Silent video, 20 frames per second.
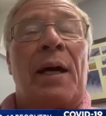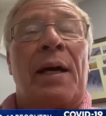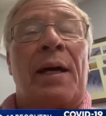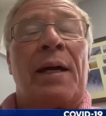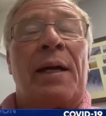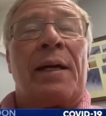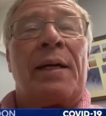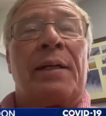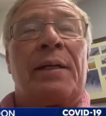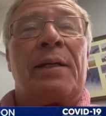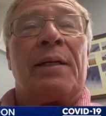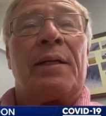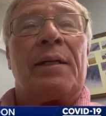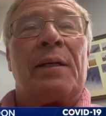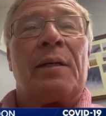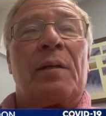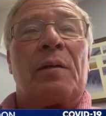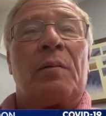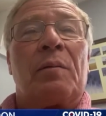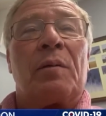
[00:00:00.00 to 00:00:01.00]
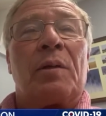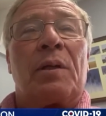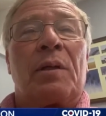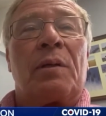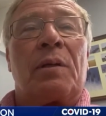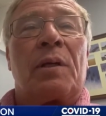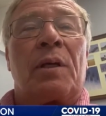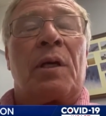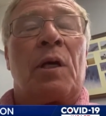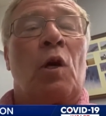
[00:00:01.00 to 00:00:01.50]
I had
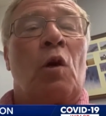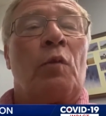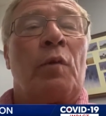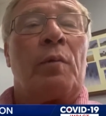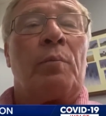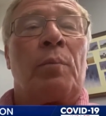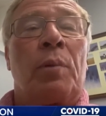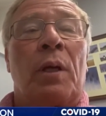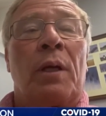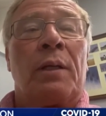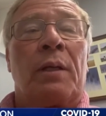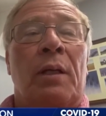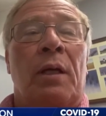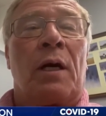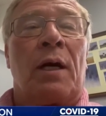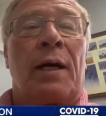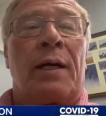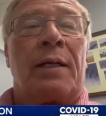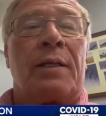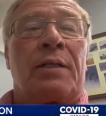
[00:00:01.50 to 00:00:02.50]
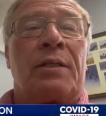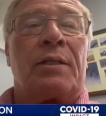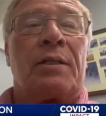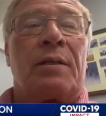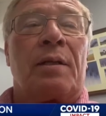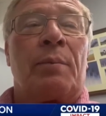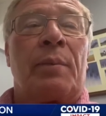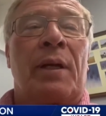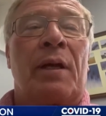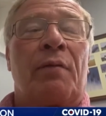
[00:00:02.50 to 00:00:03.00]
COVID blood clots.
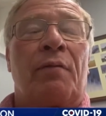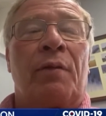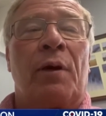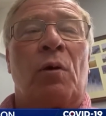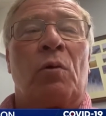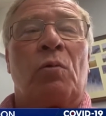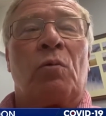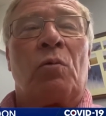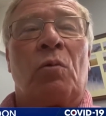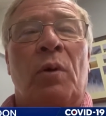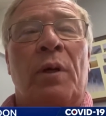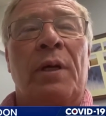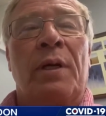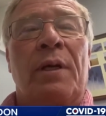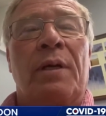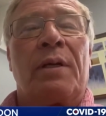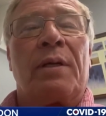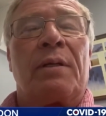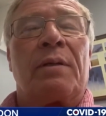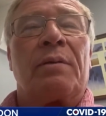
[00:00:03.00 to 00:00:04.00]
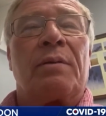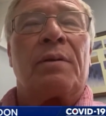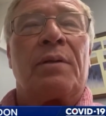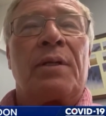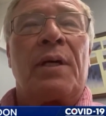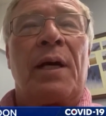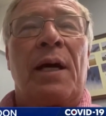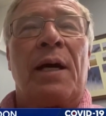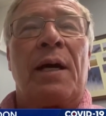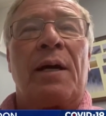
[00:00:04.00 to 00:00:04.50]
I mean, I felt weak and
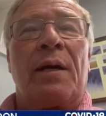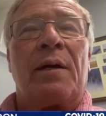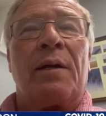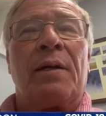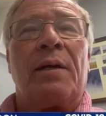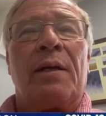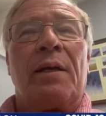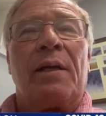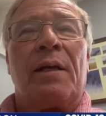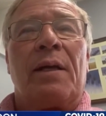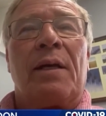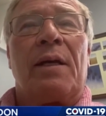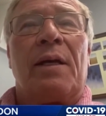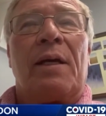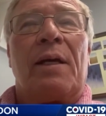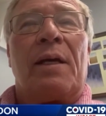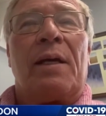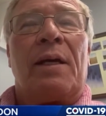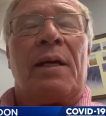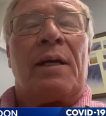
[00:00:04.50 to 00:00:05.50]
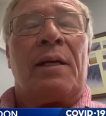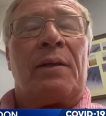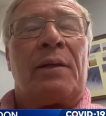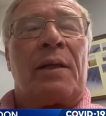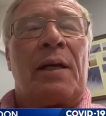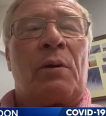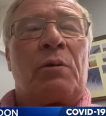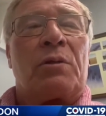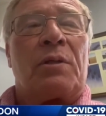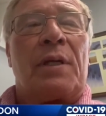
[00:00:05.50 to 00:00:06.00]
tired, and
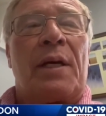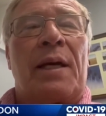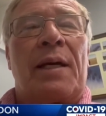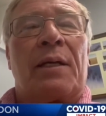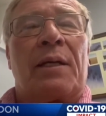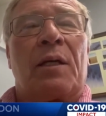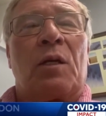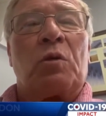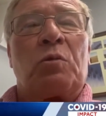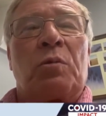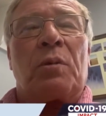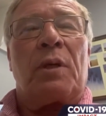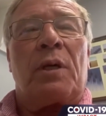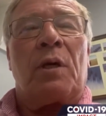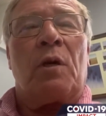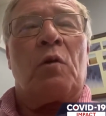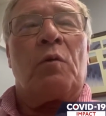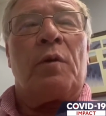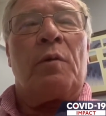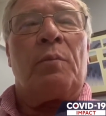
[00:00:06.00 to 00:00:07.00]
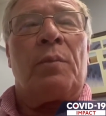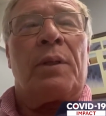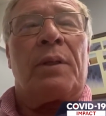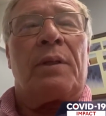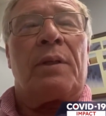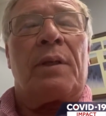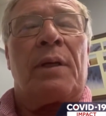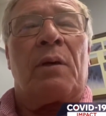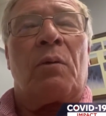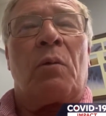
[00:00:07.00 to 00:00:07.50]
I was diagnosed with COVID,
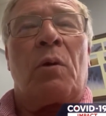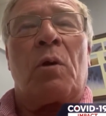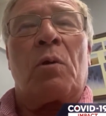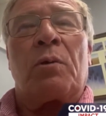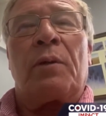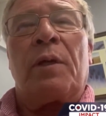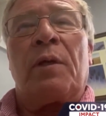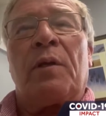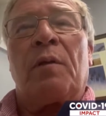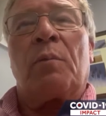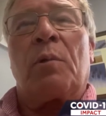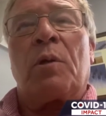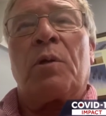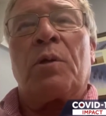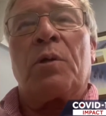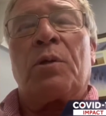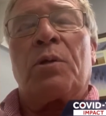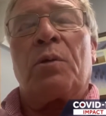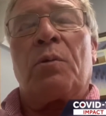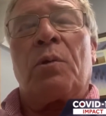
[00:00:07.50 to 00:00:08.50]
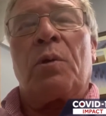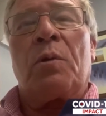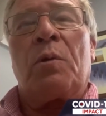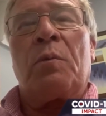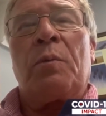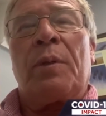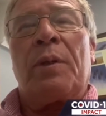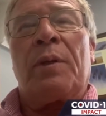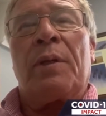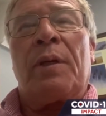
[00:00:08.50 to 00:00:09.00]
but I walked in the emergency
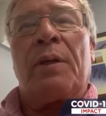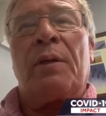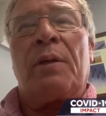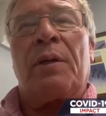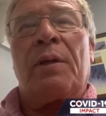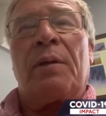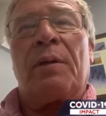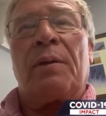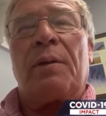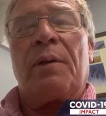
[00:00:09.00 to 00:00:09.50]
room, and they,